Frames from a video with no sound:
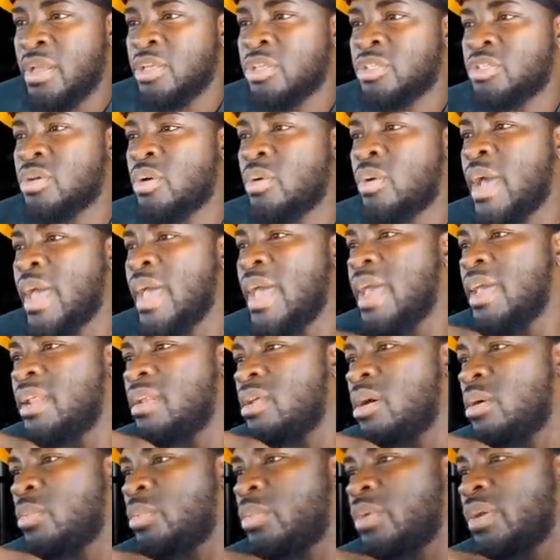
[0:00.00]
So I
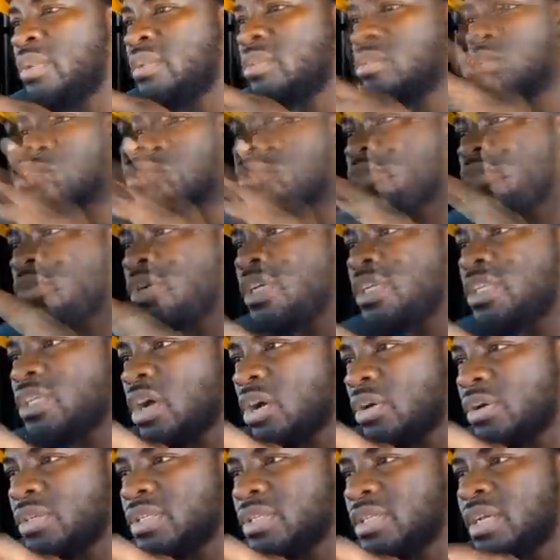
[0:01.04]
end up with
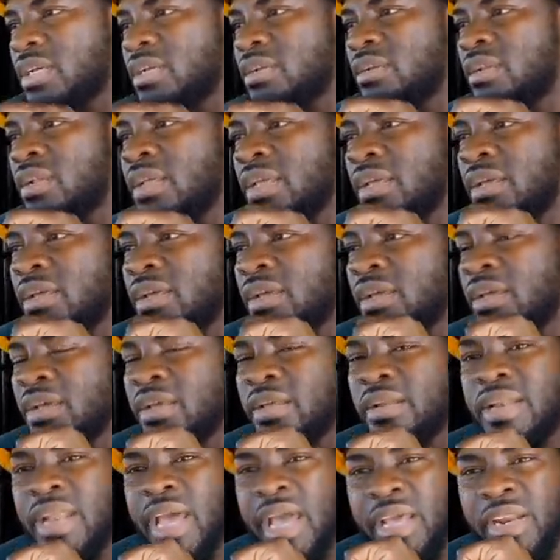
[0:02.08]

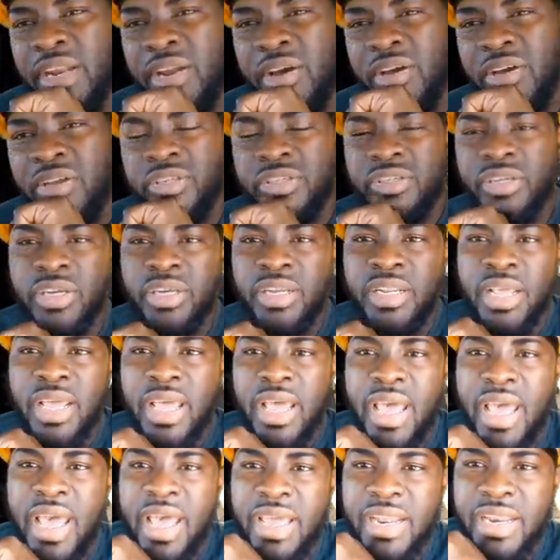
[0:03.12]

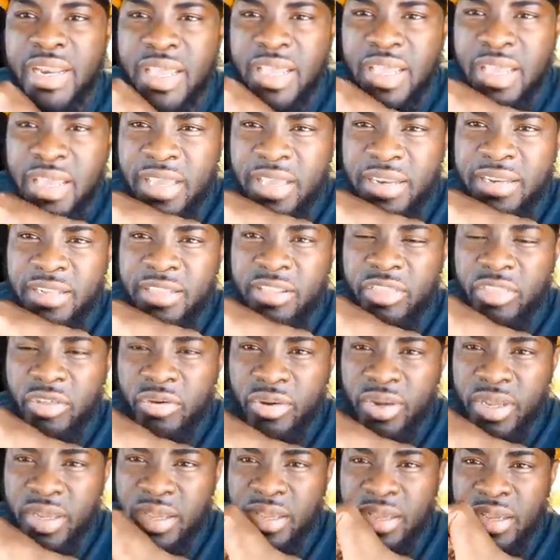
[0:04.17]

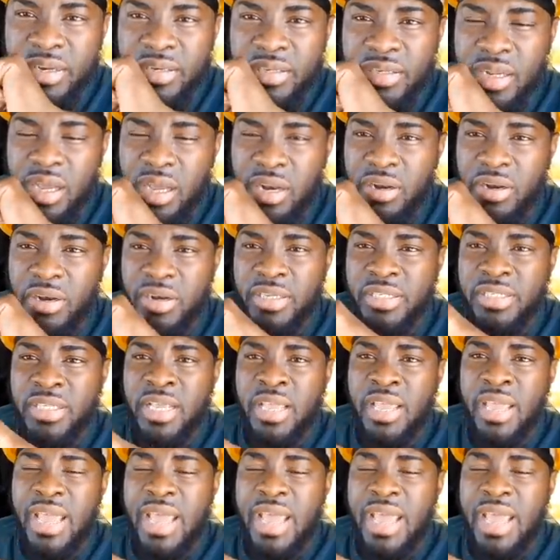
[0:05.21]
$3,983.